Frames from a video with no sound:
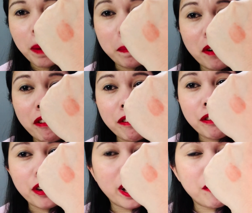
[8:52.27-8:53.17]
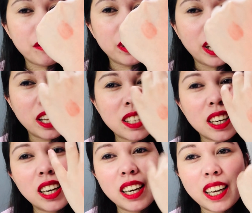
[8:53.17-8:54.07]
Perfect for every day. It's
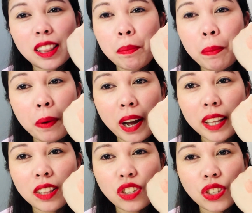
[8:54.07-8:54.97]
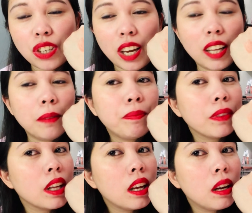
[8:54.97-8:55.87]
really not bright shade,
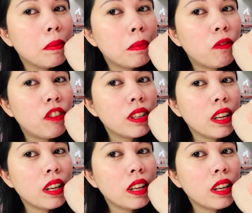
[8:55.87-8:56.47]
but